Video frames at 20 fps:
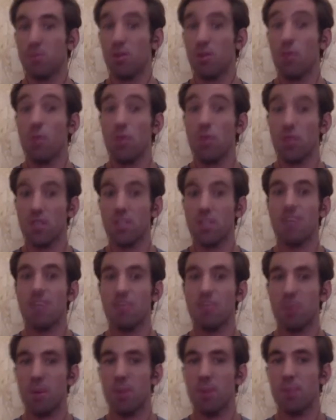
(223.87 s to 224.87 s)
So I wanted to have a
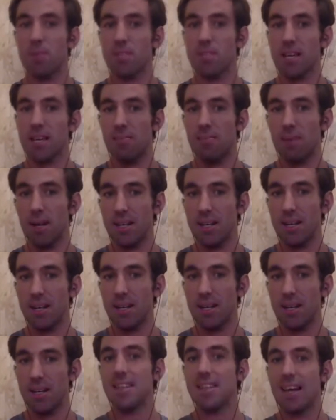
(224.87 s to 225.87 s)
purpose in my
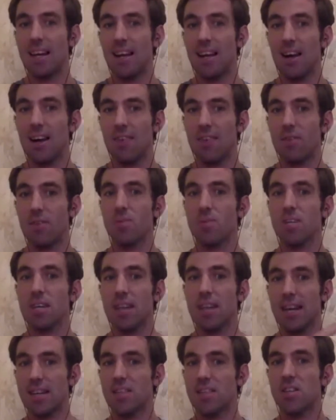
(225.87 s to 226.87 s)
day-to-day life that was
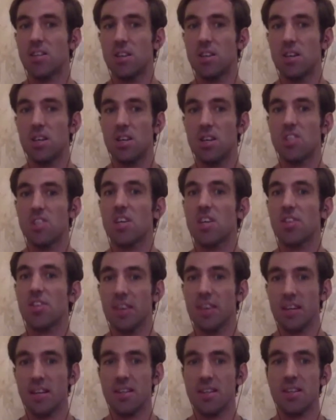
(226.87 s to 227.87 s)
connected to
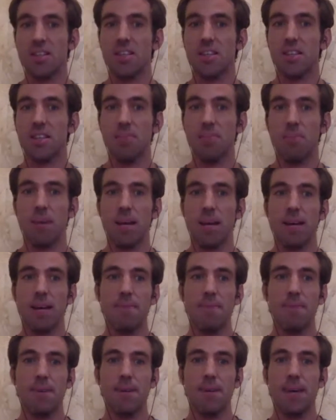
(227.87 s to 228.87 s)
something
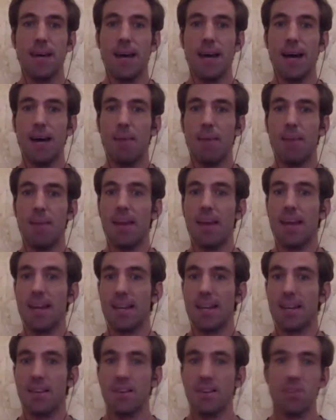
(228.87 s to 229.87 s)
bigger. And that
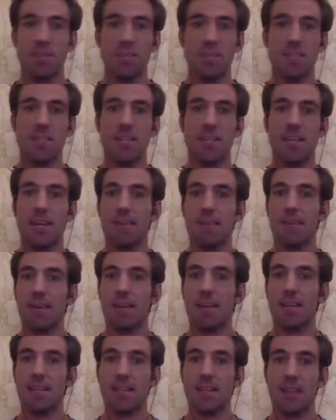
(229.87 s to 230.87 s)
encouraged me to
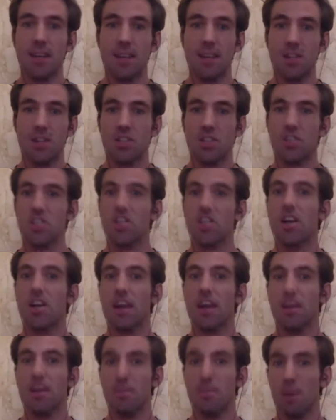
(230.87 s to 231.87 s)
get in touch and start
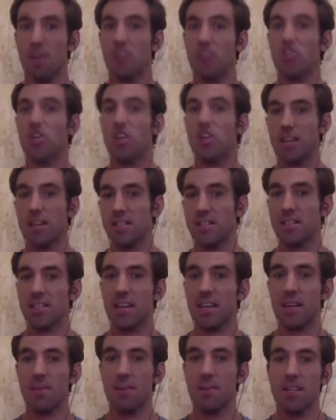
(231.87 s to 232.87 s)
out my journey in
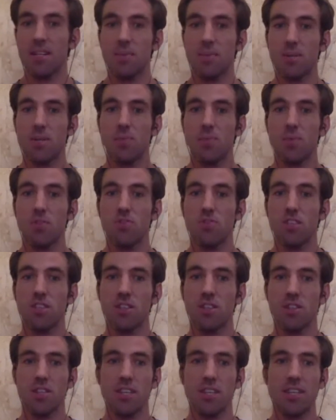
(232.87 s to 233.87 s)
sustainability with Trees
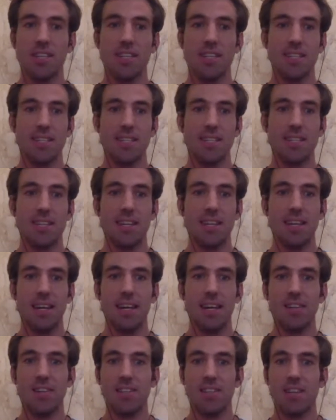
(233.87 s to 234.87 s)
Not Teas. And it's,
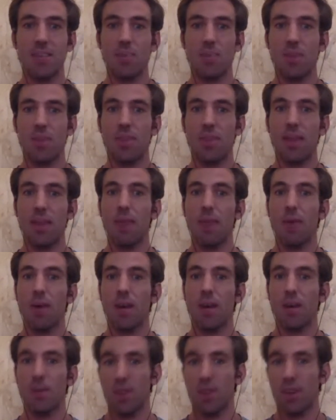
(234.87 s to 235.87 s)
as you said, we're now
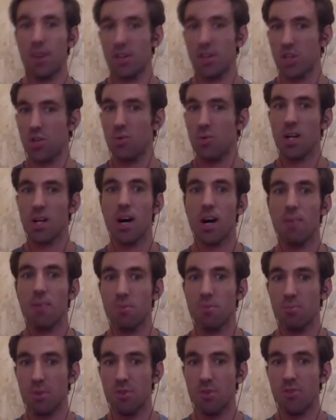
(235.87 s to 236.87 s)
working with Undo, a
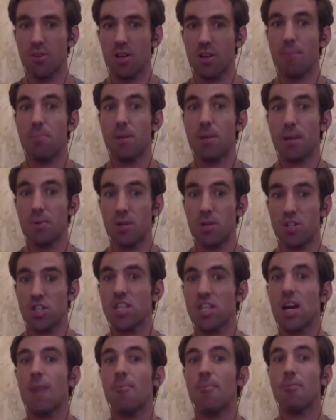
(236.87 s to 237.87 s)
carbon removal company, which has
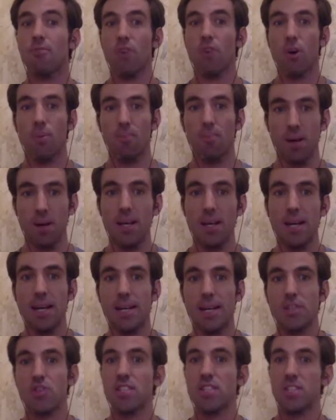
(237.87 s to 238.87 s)
come from
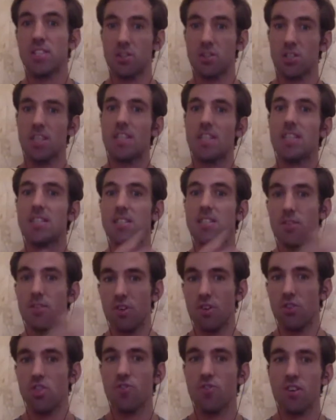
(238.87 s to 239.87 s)
Trees Not Teas and the
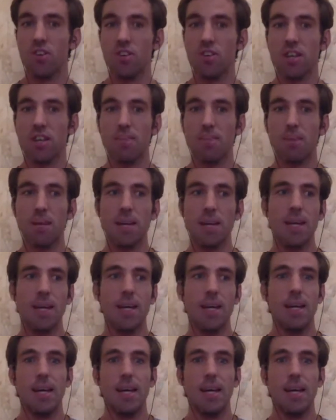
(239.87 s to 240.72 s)
Future Forest Company.